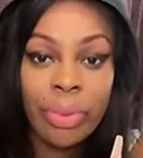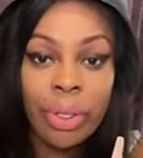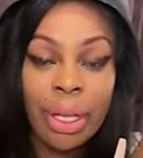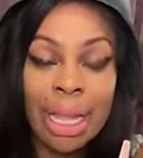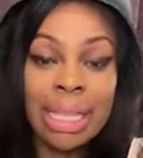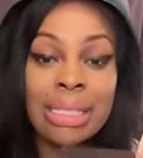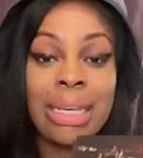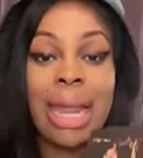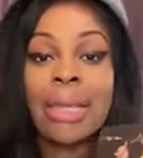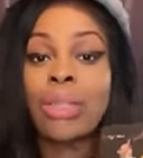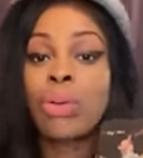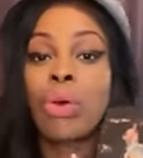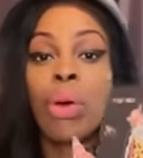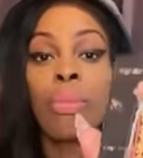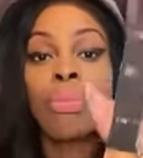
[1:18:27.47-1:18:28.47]
It's like
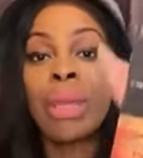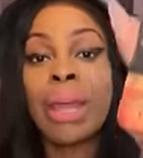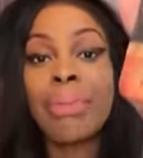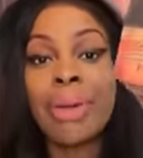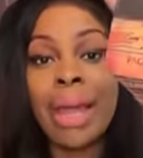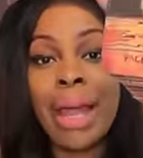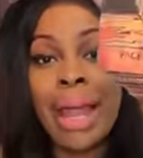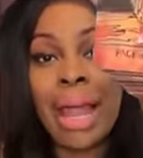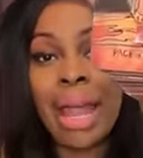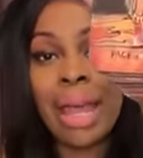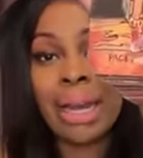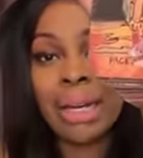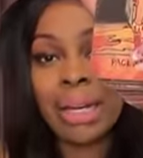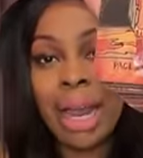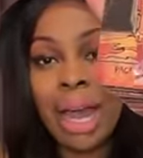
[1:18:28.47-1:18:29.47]
you're going to be able to
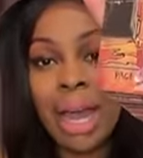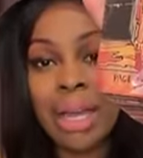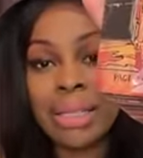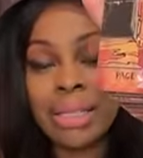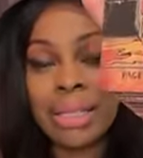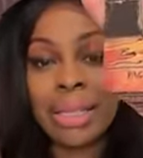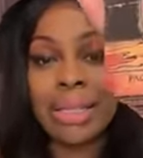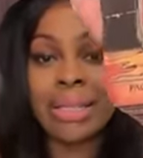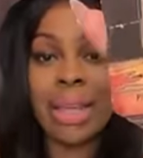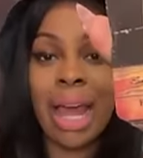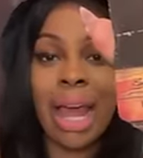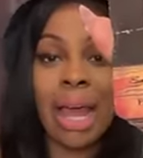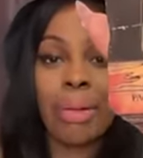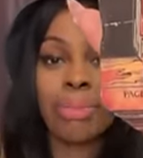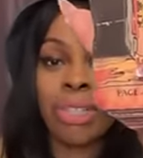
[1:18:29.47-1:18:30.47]
analyze these
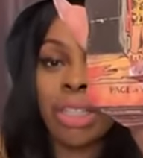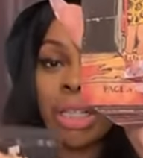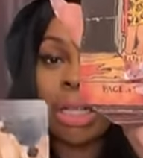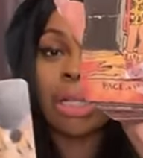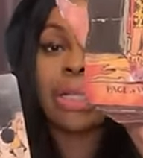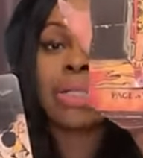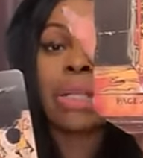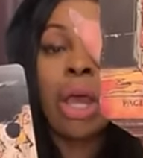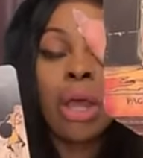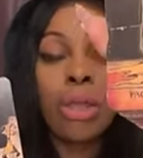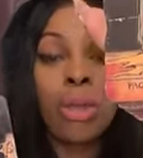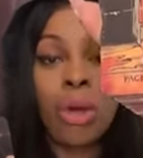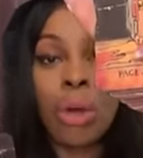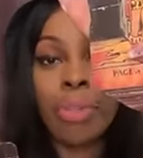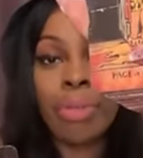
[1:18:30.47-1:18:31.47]
options.
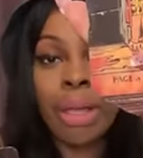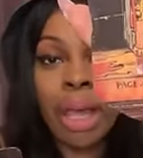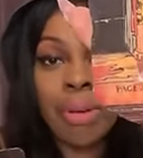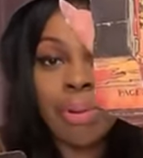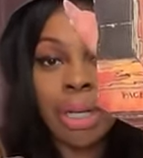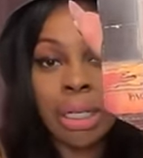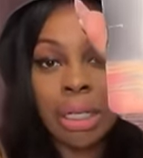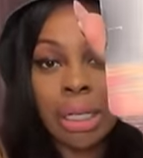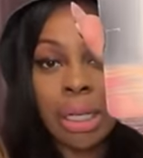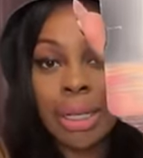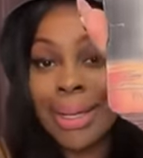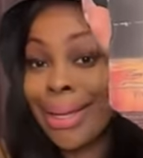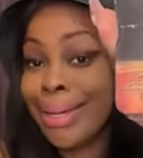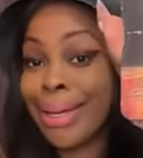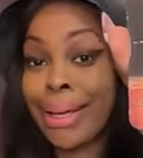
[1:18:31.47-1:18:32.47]
You're going to be able to
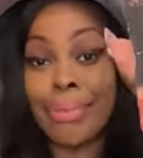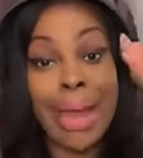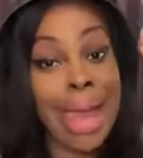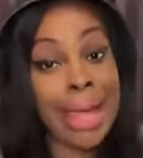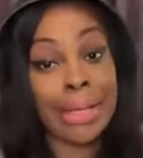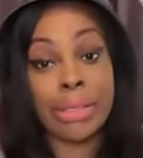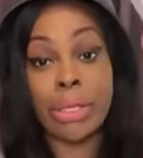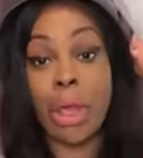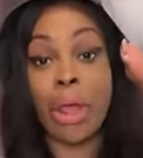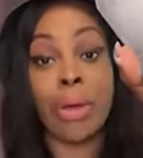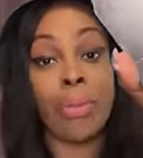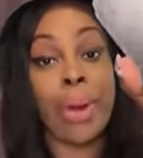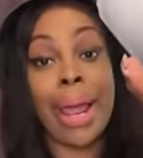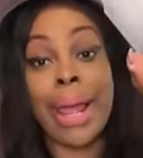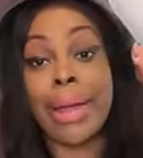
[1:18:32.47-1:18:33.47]
look at them. Hey, turn
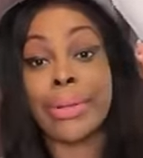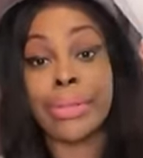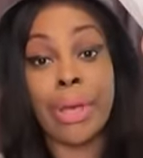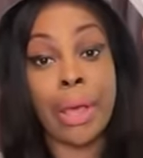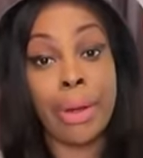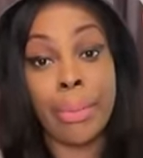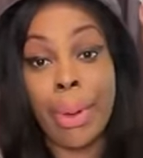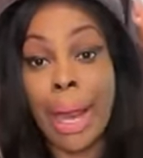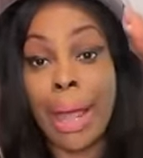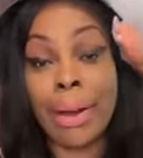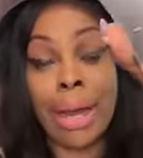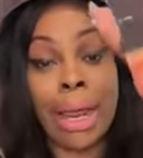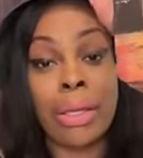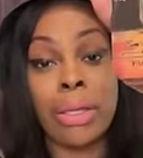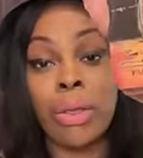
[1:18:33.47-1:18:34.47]
around, turn
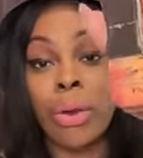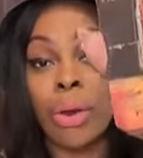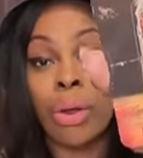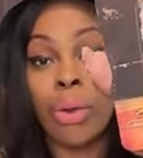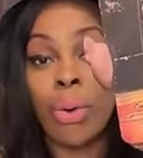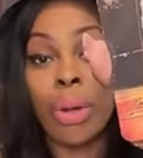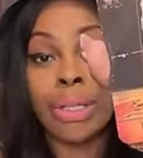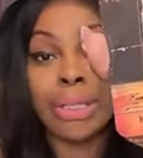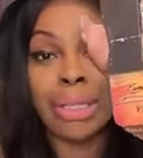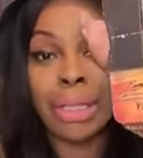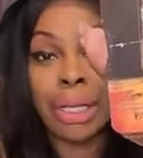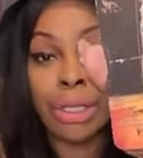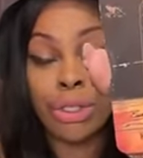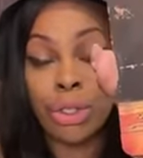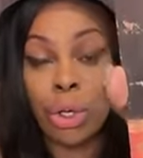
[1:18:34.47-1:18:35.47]
around. Like you're going to
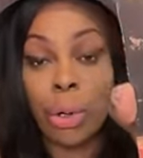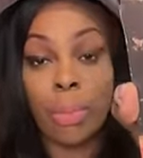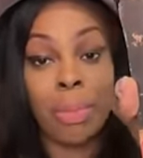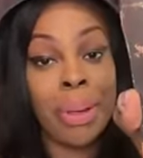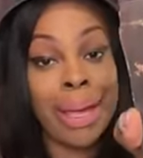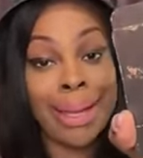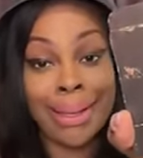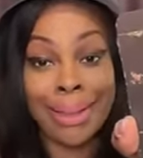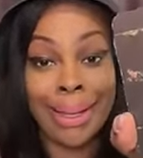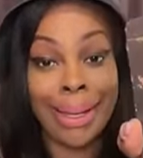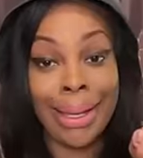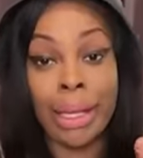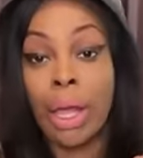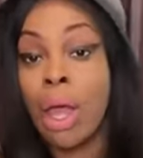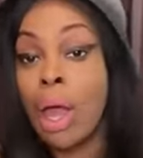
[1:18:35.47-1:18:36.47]
get your
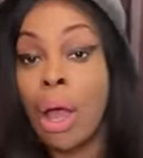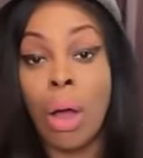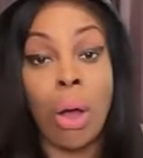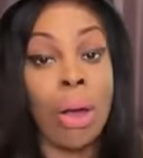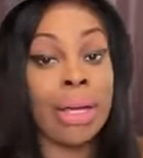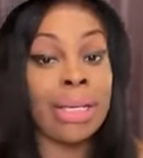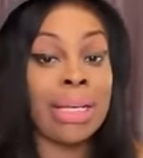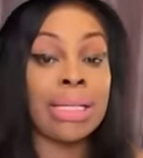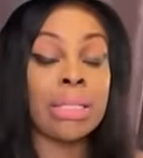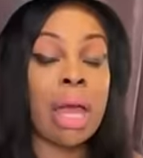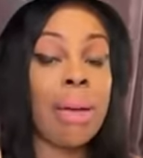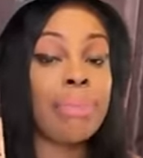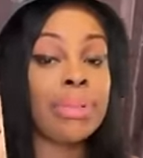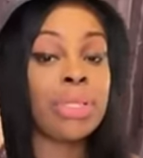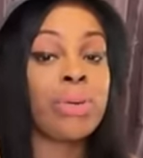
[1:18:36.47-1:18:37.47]
picking on these
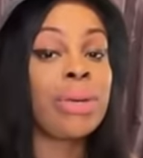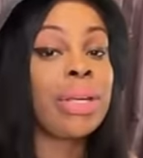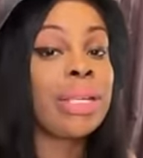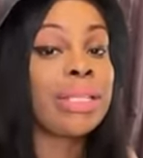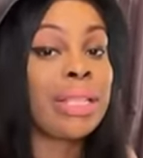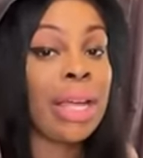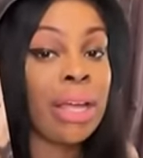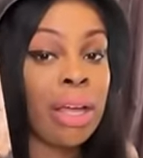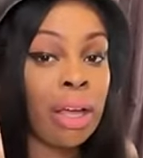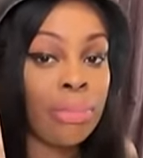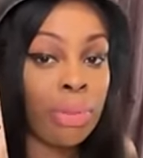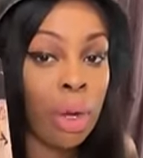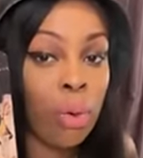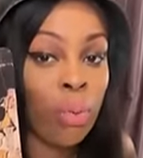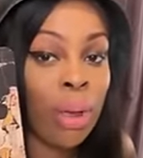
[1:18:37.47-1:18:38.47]
opportunities that
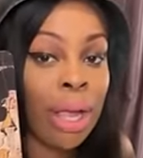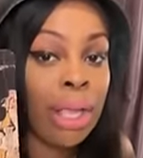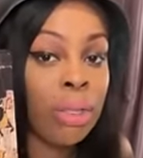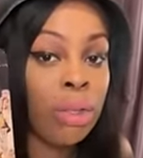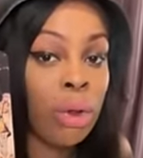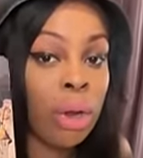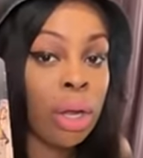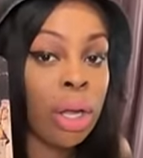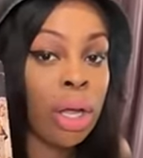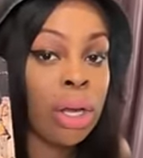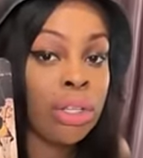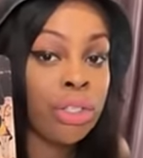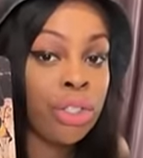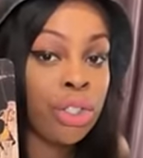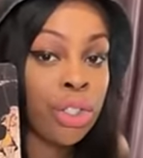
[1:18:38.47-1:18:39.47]
come your way and you're going
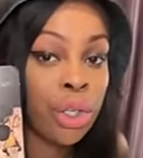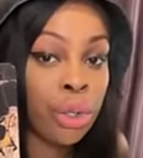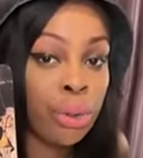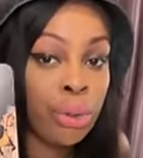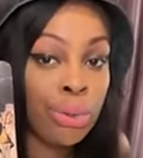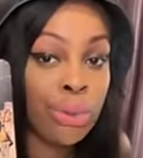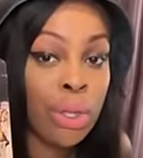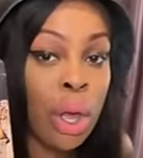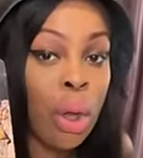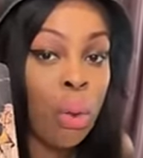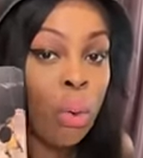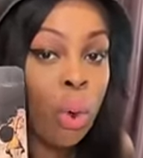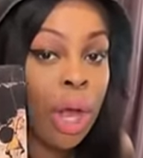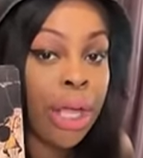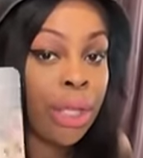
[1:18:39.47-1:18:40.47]
to choose
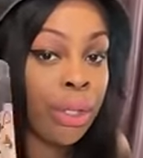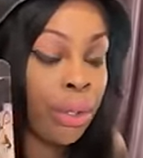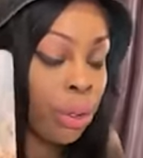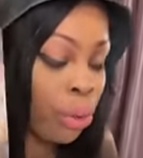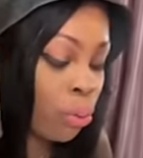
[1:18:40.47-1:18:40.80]
what you